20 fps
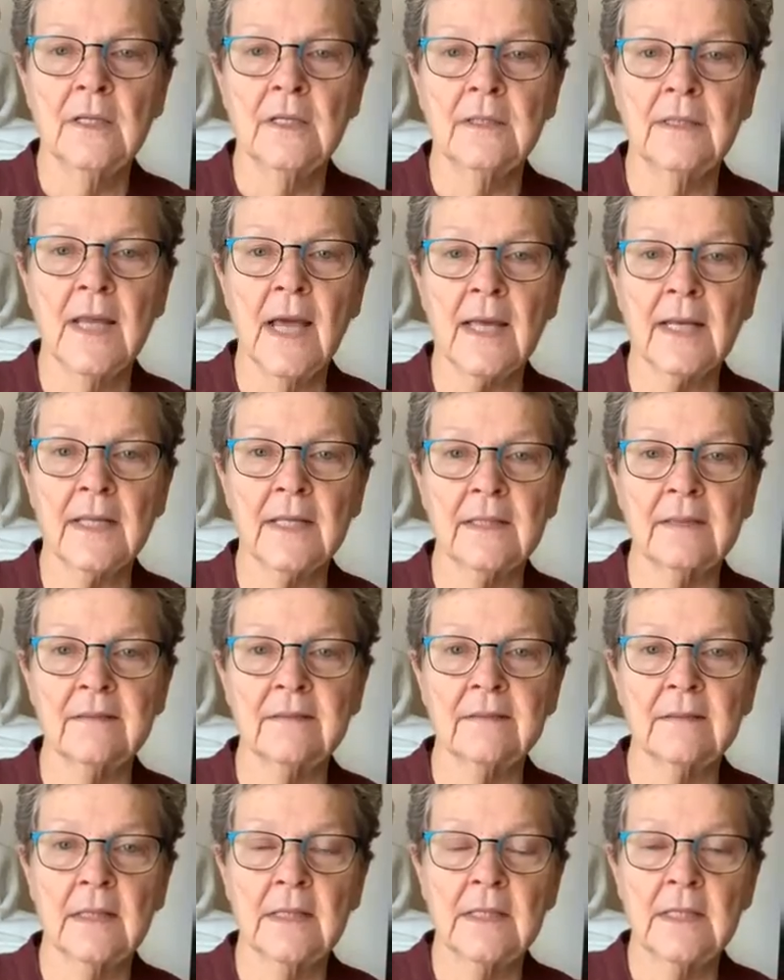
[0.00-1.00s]
not
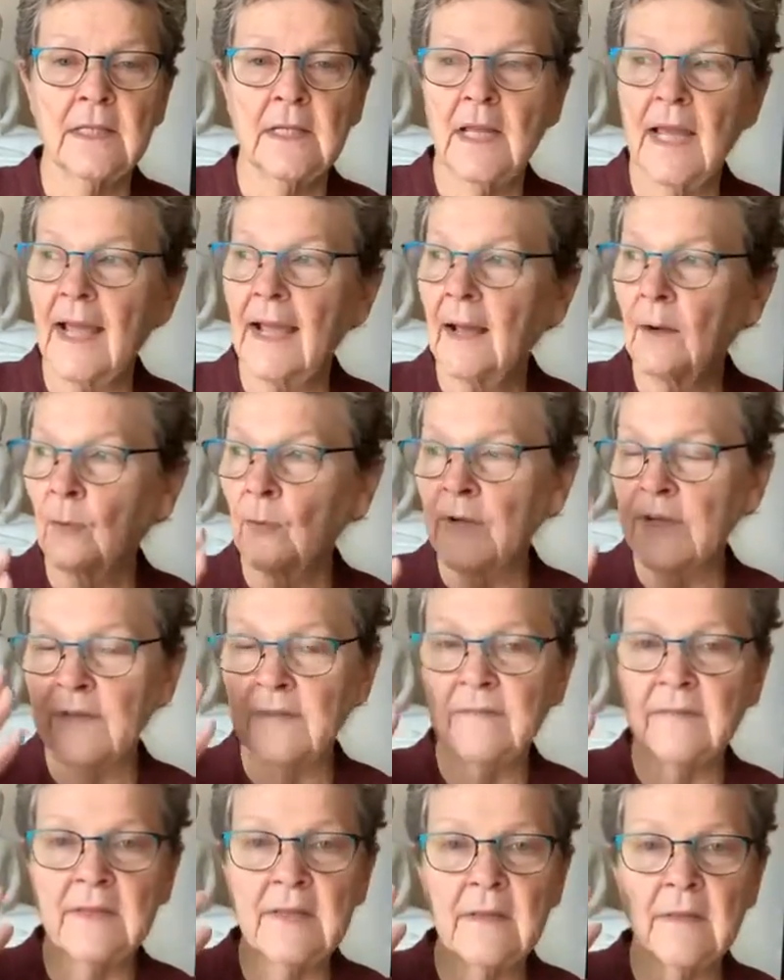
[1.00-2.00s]
as how we
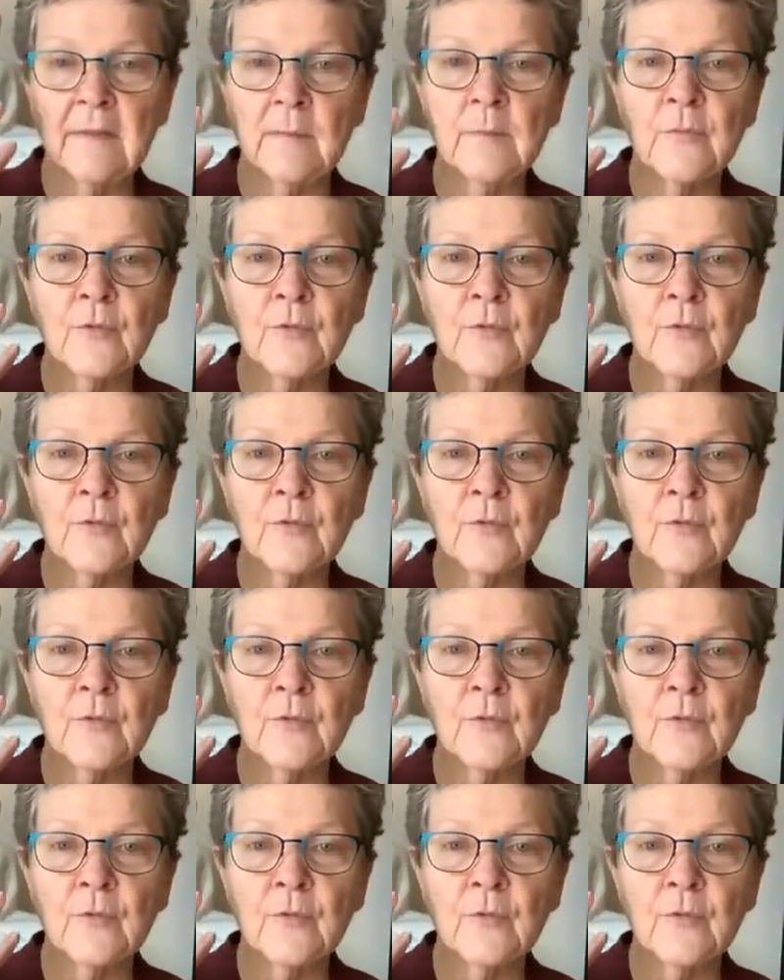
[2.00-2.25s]
see them